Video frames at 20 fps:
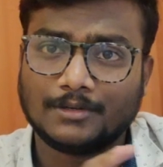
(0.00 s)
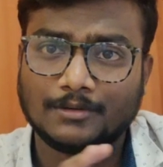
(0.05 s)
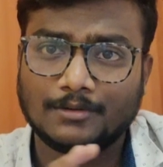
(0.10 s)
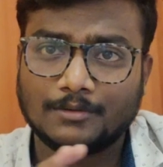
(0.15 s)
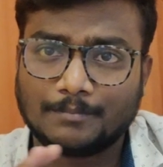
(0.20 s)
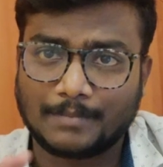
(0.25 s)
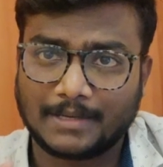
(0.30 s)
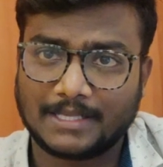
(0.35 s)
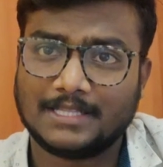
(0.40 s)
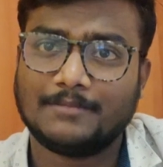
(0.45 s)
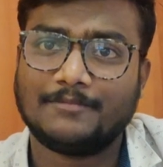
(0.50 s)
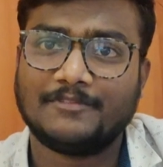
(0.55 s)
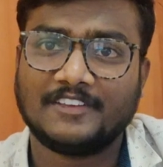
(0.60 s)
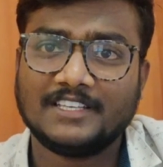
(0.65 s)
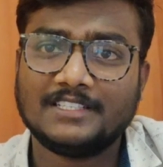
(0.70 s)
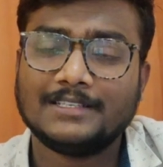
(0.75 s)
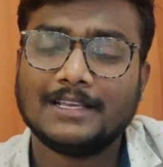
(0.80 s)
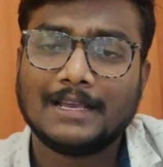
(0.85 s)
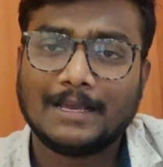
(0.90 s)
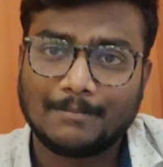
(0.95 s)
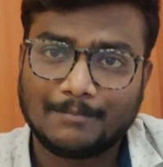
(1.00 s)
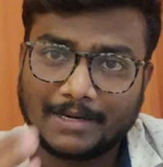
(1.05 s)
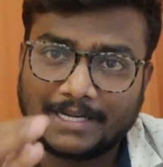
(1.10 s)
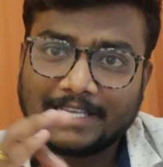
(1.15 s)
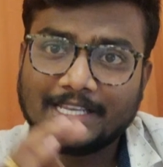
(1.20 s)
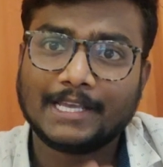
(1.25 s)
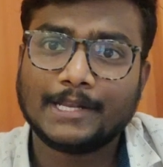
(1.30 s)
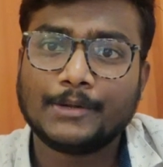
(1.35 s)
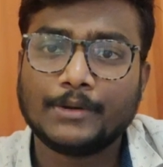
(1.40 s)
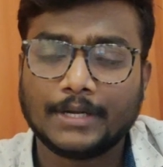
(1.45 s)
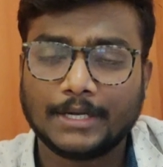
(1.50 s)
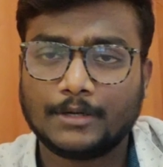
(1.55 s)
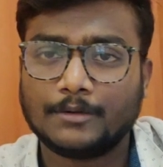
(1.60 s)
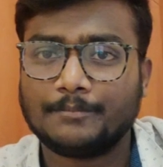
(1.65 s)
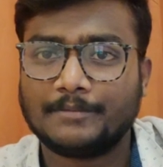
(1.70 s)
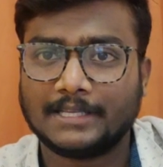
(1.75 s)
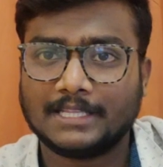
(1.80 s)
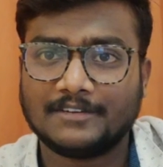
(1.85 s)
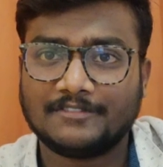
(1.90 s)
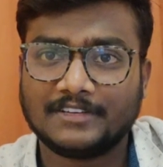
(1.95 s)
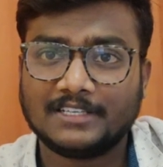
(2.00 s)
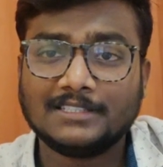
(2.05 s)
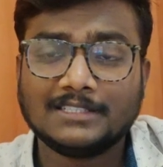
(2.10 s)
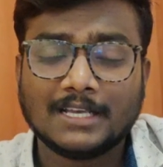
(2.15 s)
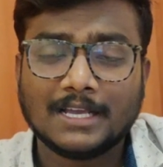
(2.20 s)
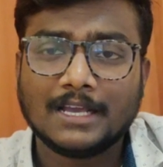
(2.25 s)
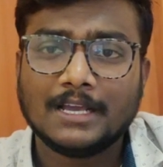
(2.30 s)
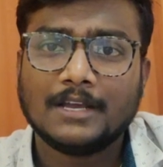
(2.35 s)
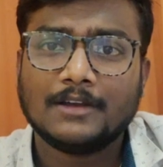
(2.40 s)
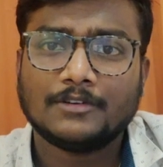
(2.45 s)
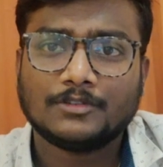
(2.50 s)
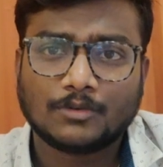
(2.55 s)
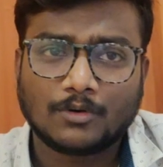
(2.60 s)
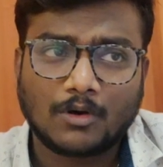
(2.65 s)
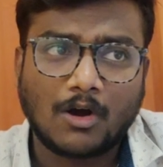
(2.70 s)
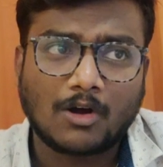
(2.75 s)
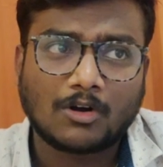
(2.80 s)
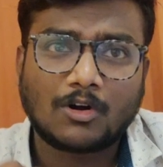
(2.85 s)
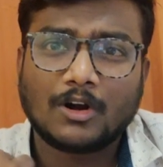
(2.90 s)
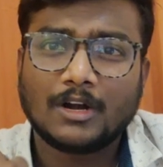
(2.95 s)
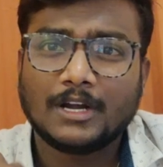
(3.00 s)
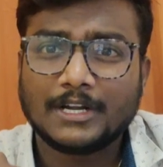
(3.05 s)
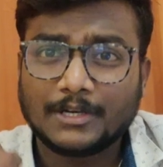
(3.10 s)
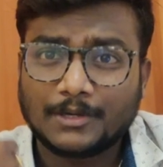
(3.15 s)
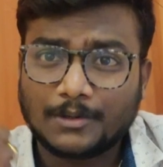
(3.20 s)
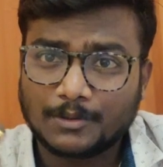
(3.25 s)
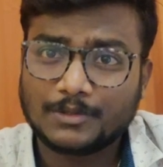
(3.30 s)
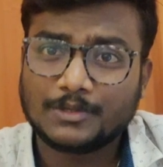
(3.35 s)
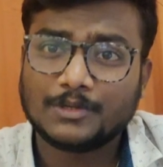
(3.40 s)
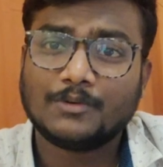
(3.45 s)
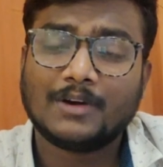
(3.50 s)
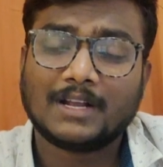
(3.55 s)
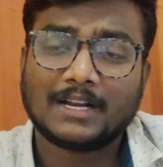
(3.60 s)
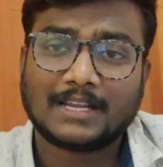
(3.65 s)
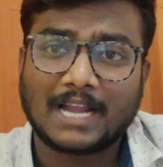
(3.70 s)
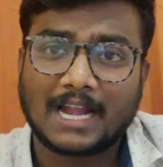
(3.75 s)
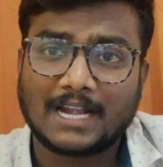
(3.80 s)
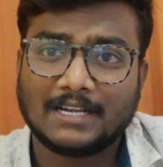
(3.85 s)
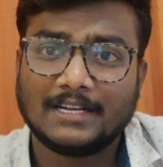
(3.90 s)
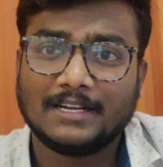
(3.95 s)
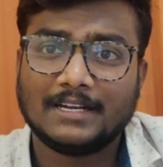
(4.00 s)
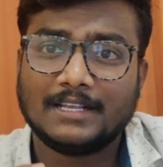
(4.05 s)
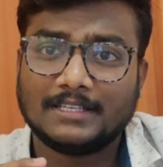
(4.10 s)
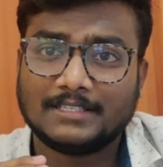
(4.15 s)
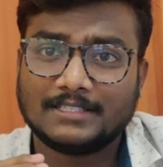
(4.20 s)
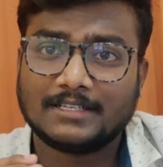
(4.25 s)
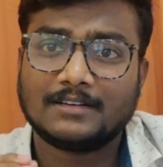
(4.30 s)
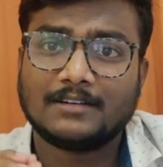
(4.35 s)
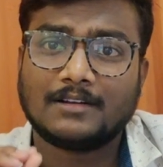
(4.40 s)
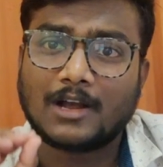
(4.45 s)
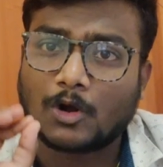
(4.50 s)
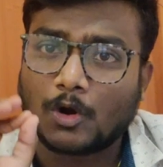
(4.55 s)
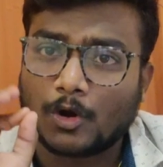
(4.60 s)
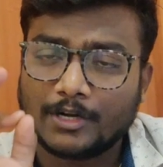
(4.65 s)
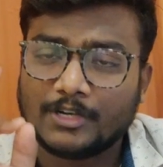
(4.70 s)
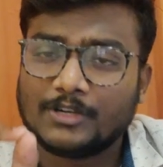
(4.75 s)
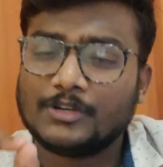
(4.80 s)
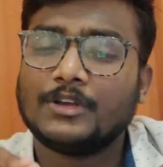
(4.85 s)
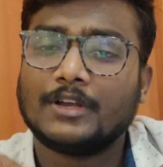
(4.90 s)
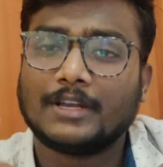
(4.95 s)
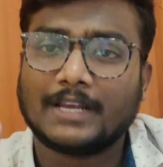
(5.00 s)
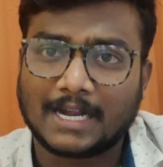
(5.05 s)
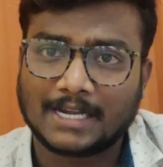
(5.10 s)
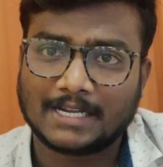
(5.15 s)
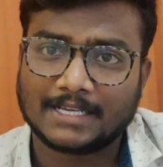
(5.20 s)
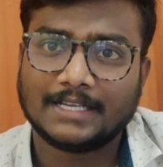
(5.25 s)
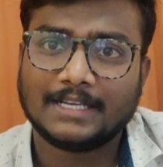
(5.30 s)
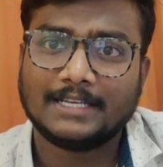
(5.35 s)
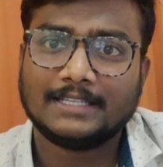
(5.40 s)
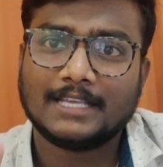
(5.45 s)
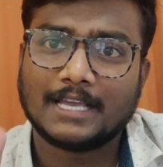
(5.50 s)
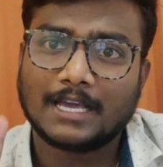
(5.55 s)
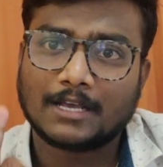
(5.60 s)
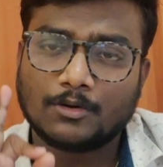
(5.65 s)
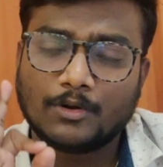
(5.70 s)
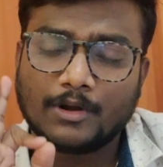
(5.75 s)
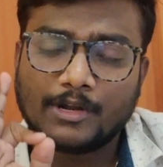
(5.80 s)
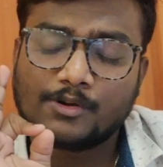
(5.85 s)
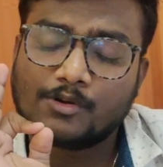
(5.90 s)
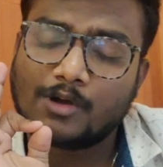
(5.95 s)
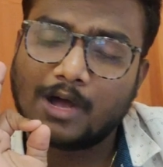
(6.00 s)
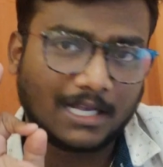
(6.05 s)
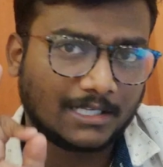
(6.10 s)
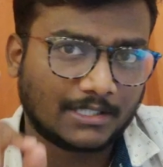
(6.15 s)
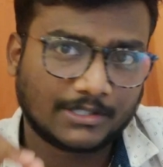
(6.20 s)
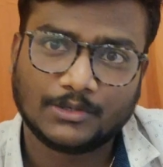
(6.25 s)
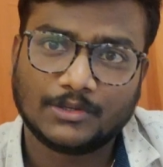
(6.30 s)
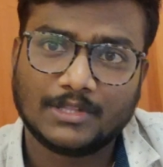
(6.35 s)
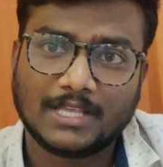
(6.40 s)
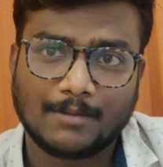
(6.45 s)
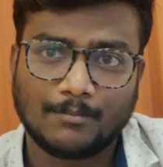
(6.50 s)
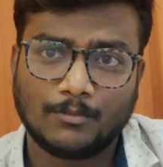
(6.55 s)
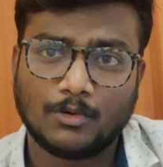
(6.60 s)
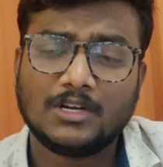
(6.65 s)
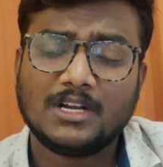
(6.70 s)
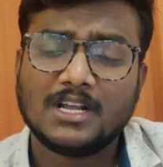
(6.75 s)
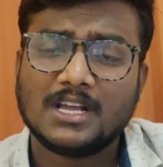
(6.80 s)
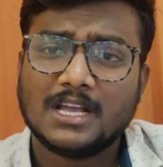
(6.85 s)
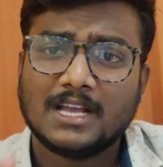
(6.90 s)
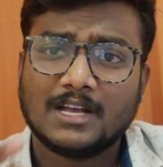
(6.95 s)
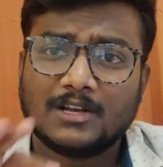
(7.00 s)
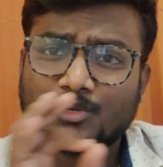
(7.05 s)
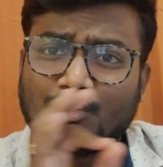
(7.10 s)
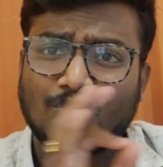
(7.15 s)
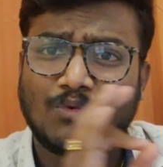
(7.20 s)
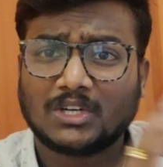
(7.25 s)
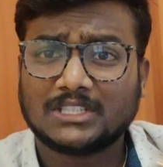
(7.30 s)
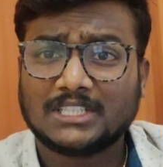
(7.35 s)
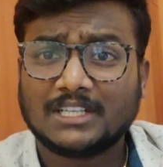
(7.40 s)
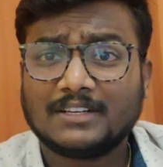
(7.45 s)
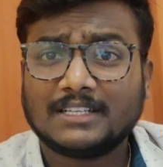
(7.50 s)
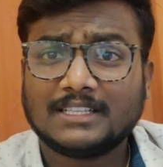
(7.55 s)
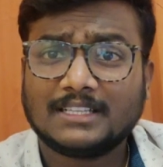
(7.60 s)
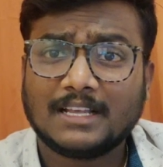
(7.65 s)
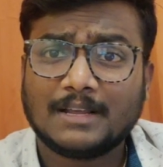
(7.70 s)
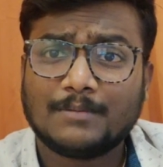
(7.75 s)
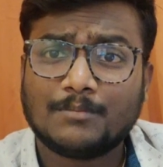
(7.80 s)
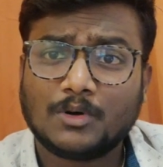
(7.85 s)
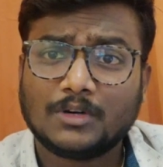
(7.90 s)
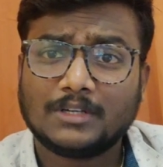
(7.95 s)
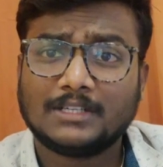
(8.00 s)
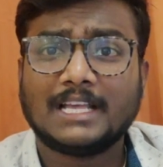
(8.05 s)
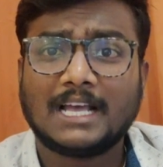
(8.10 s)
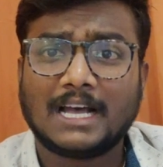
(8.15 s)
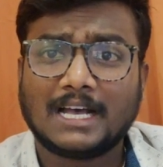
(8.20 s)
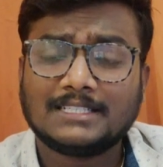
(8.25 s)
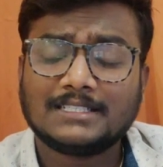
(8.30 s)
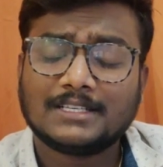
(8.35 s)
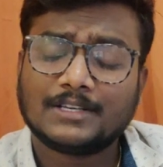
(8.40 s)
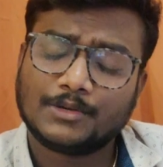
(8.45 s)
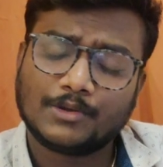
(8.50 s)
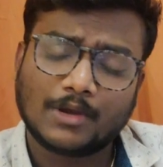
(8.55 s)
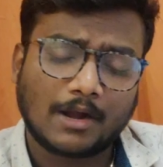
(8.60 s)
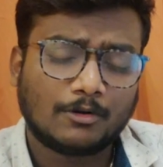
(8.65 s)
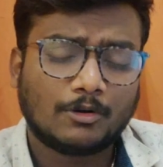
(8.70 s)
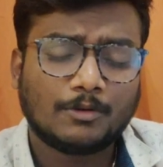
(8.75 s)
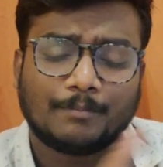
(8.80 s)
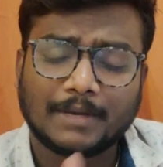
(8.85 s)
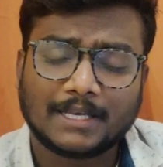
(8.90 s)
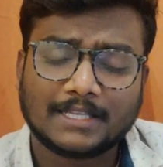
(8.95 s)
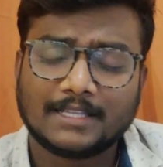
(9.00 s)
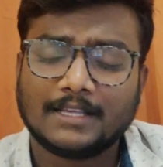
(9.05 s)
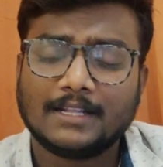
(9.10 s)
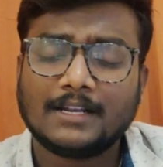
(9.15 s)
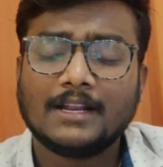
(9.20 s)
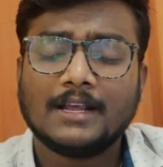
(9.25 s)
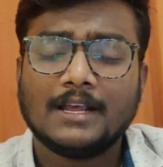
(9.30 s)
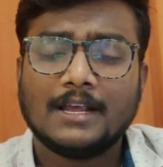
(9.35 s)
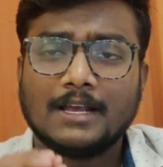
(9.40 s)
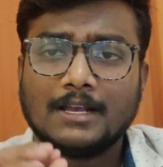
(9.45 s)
you to pay the fees but here you need to pay the fees so according to your candidature according to your category they are going to ask you the amount so whatever amount they ask you have to pay there